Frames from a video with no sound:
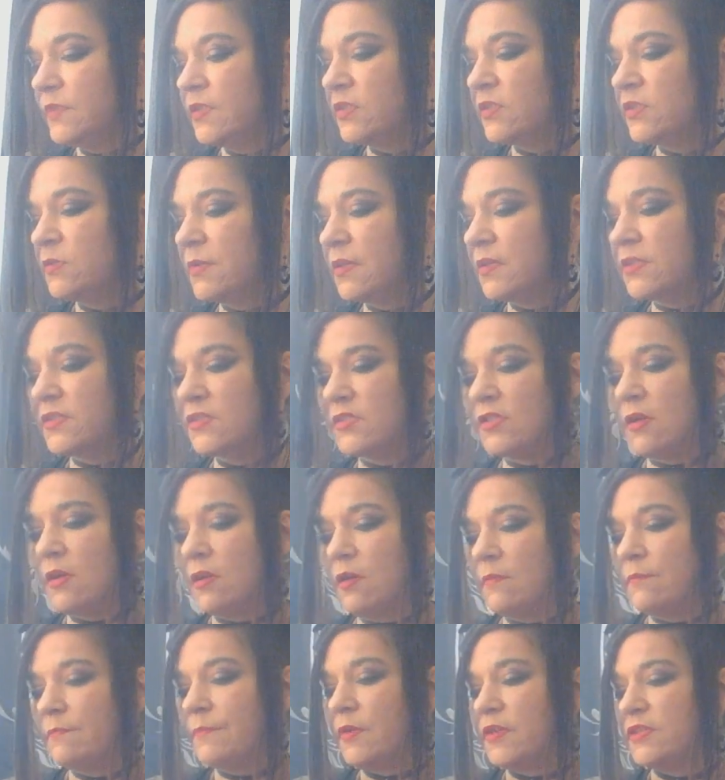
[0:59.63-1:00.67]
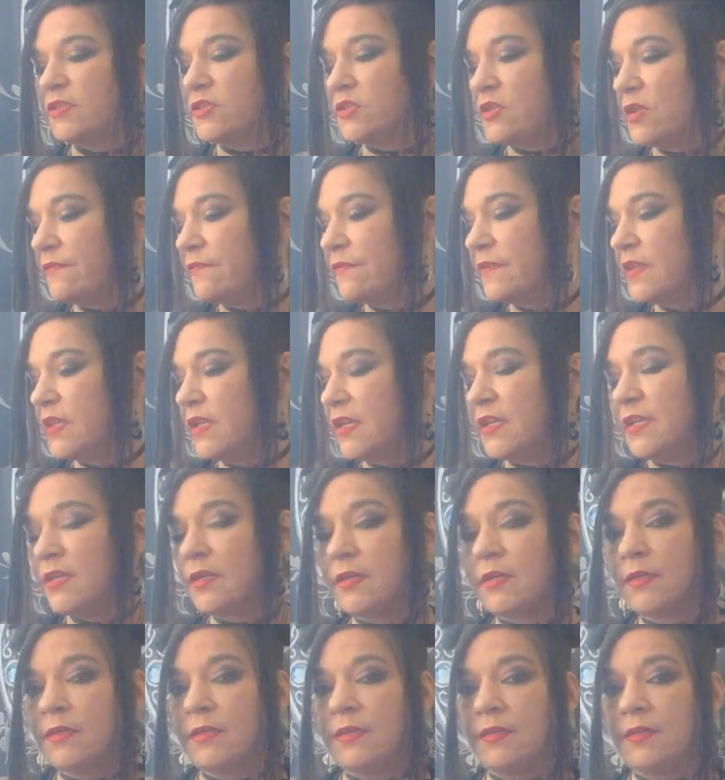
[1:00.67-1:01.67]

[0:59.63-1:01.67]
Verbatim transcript: So we're going to start by shuffling